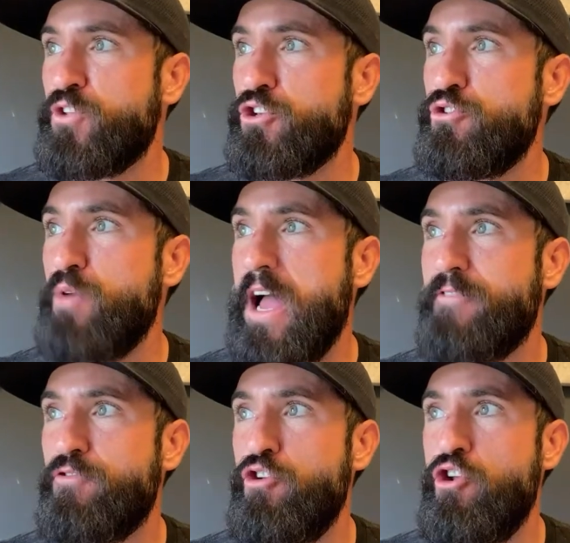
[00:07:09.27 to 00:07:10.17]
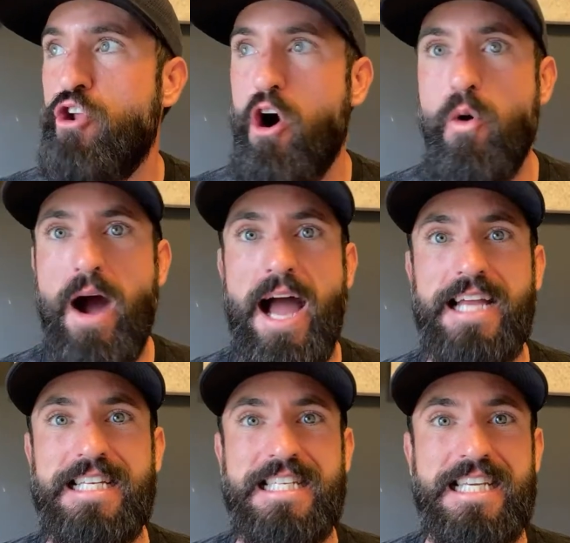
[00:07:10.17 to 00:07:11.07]
You have no
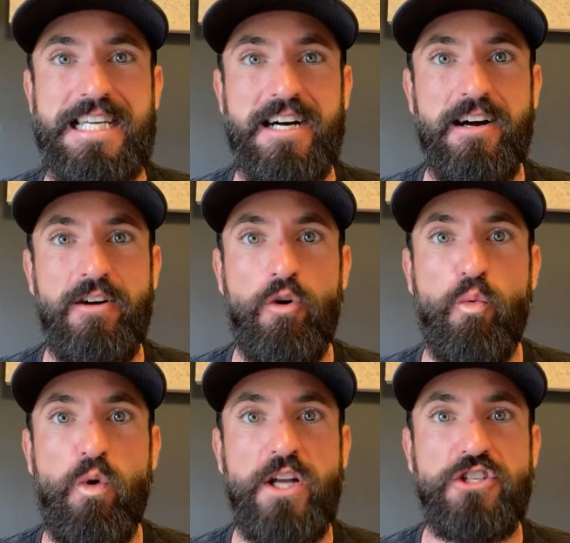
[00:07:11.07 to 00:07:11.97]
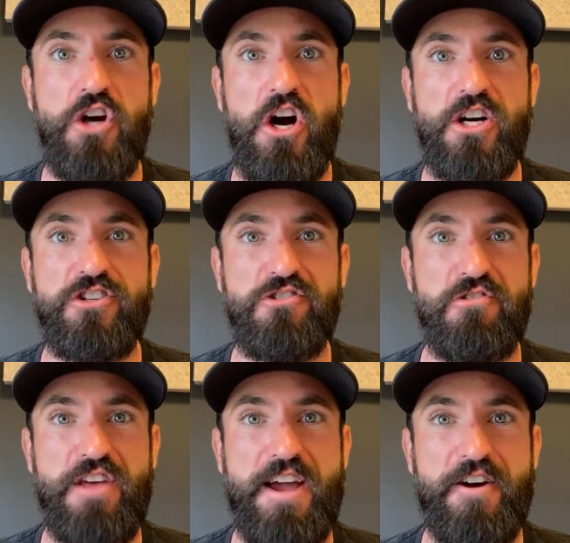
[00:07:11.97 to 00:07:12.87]
idea what dogs are
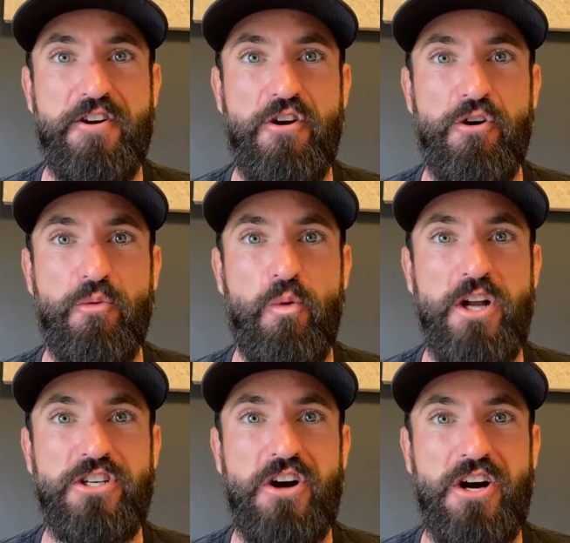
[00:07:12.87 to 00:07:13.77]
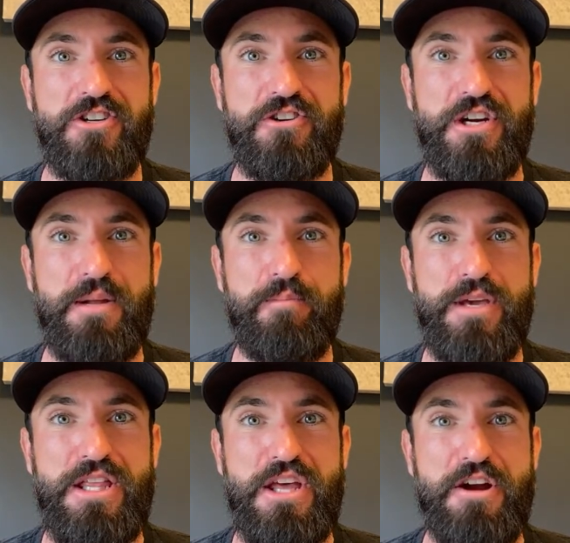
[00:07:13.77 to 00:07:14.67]
there or what dogs are going to
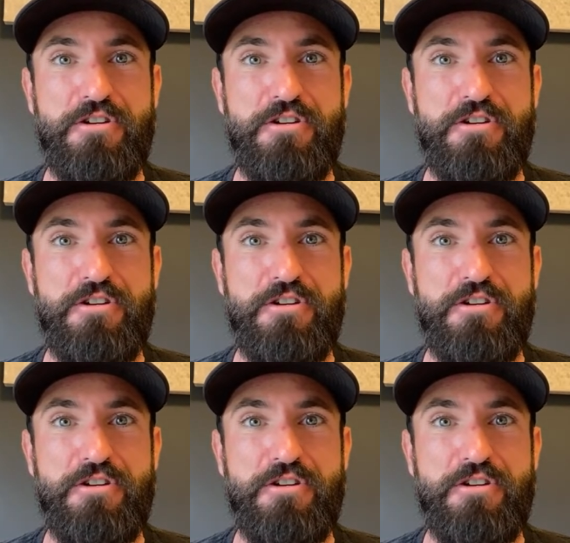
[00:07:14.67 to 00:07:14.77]
be there.